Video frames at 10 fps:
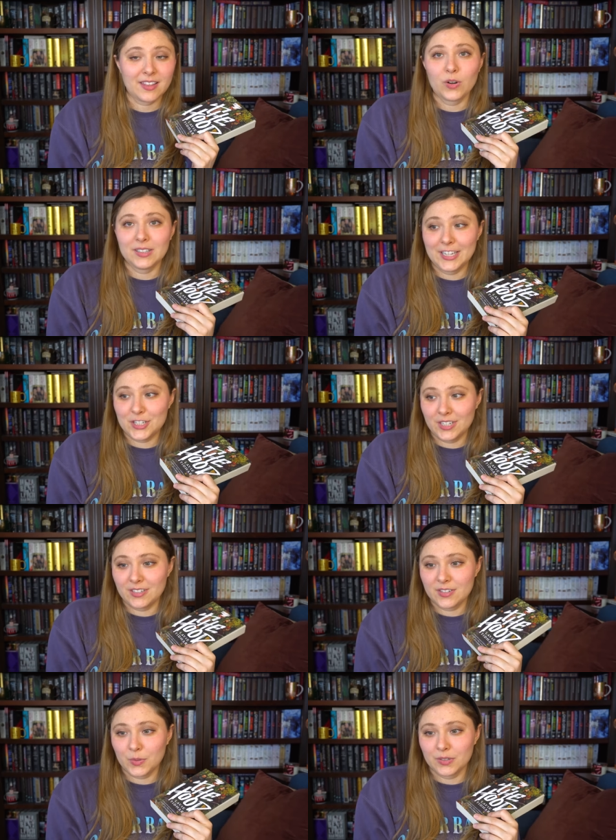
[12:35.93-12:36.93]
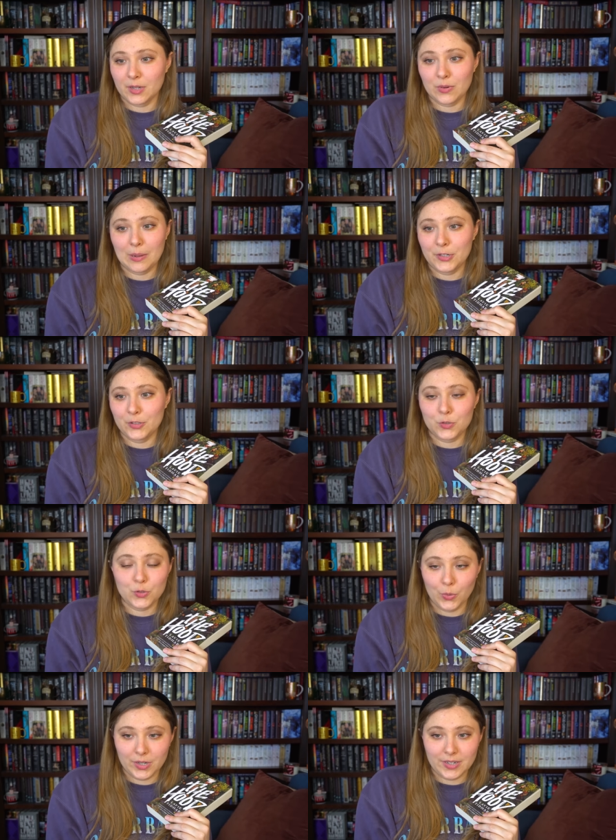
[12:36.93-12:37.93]
or legend or like Robin Hood
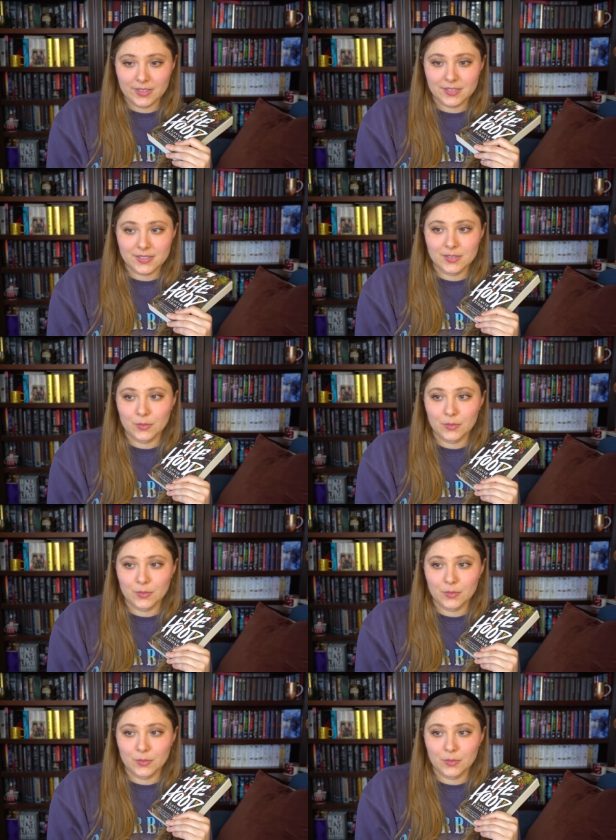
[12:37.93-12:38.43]
stories